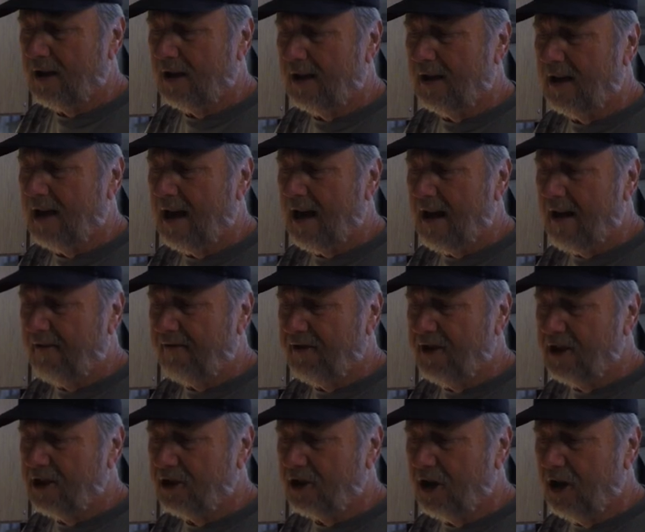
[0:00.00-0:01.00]
a half
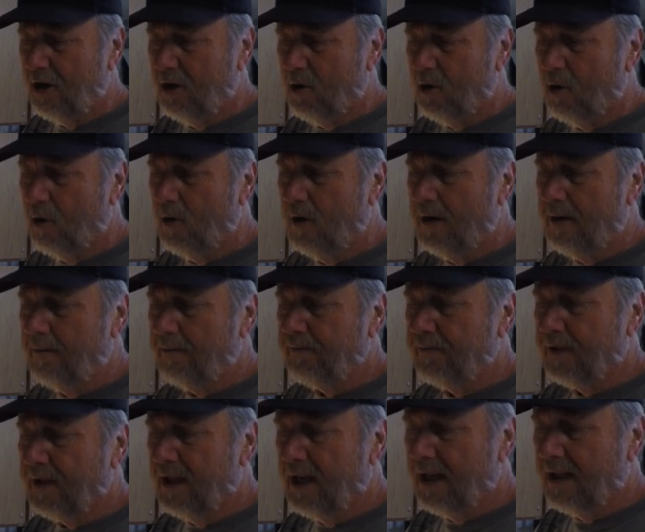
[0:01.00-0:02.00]
inch hole,
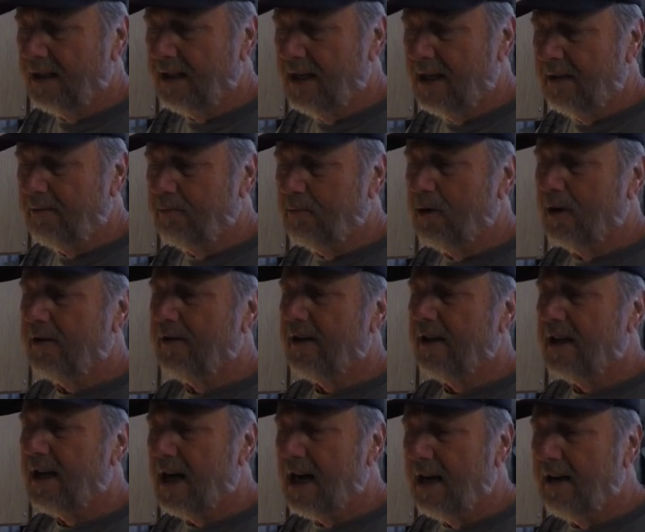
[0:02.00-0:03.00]
and then with a
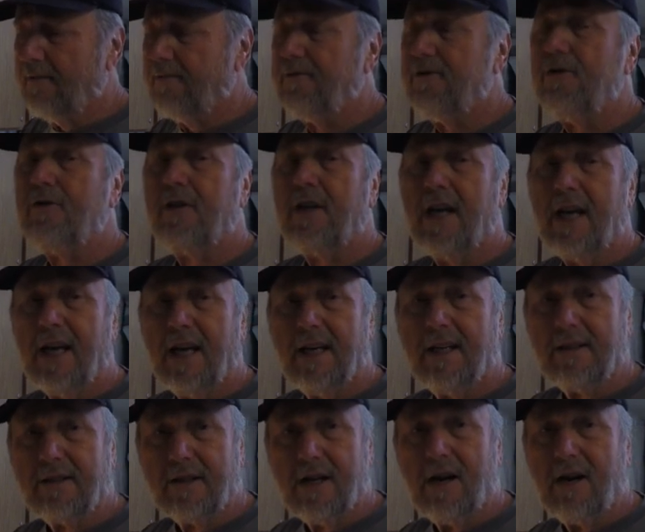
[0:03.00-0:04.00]
knife you
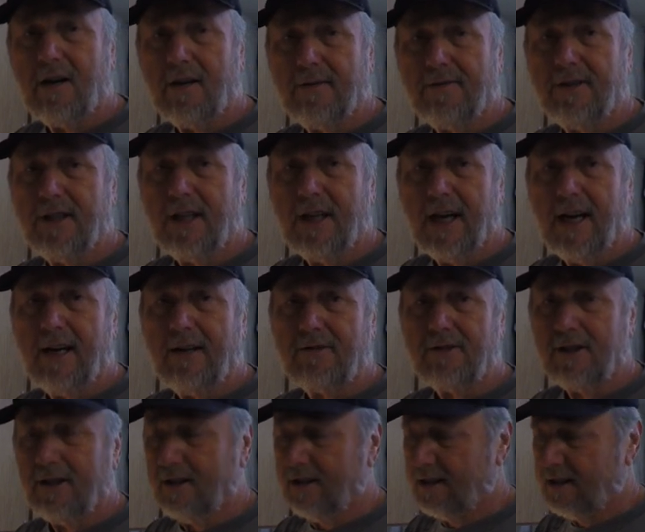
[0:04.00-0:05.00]
can carve it out
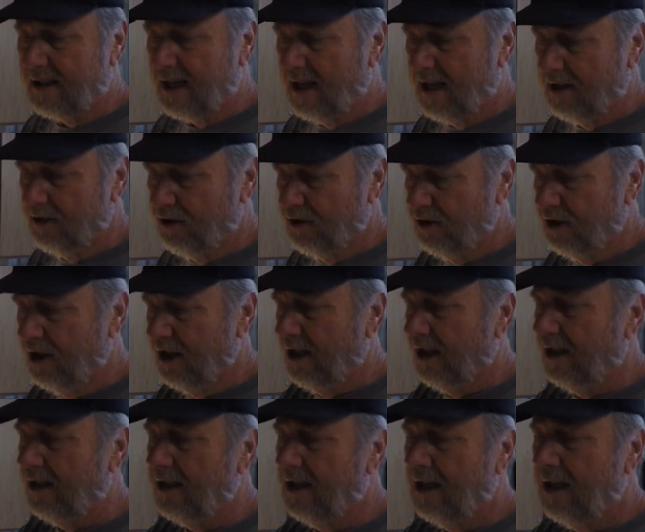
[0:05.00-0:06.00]
to the size you
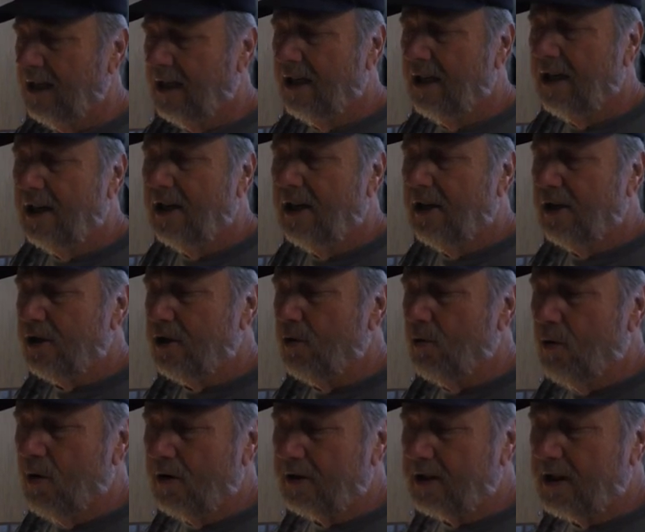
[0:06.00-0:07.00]
need. You
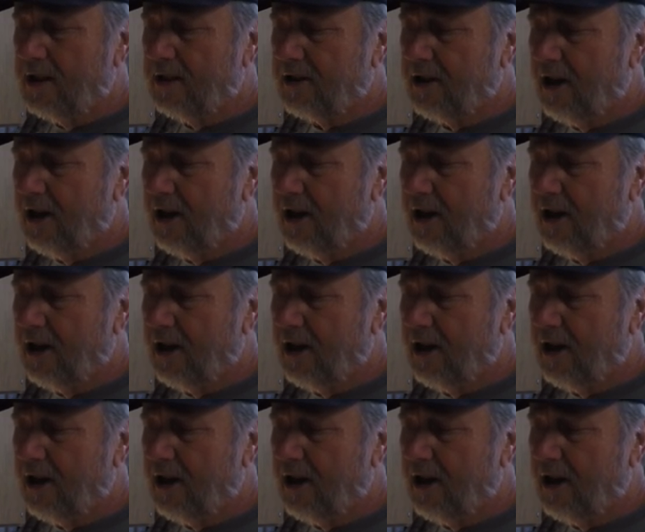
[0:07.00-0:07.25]
want this